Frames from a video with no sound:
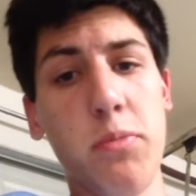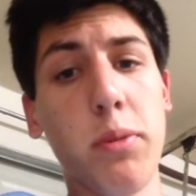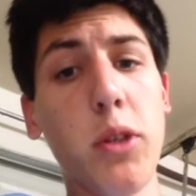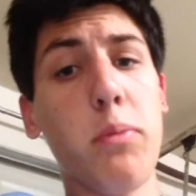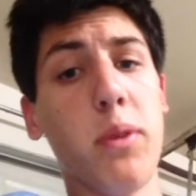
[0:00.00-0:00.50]

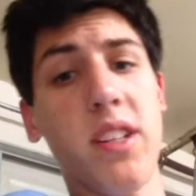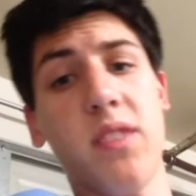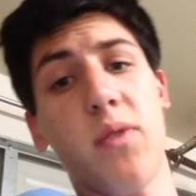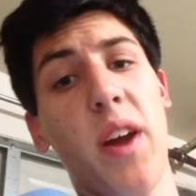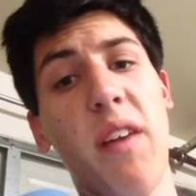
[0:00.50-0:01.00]

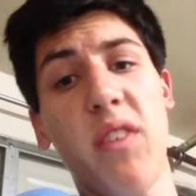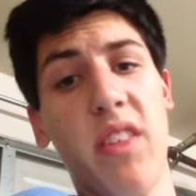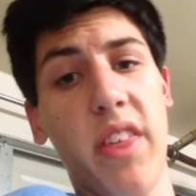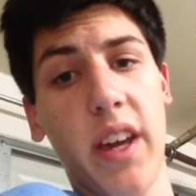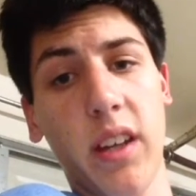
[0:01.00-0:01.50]
blueprints for
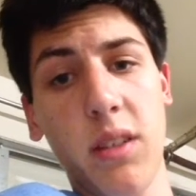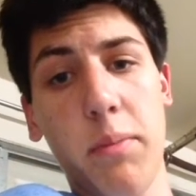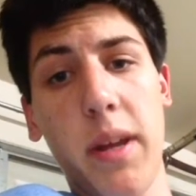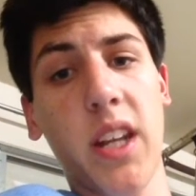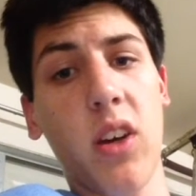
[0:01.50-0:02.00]
everything
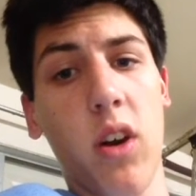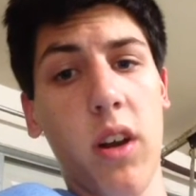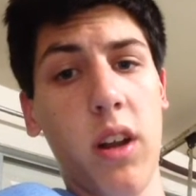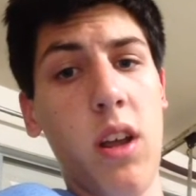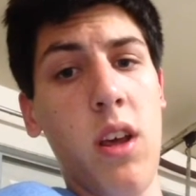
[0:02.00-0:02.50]
depending
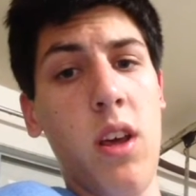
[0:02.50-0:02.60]
on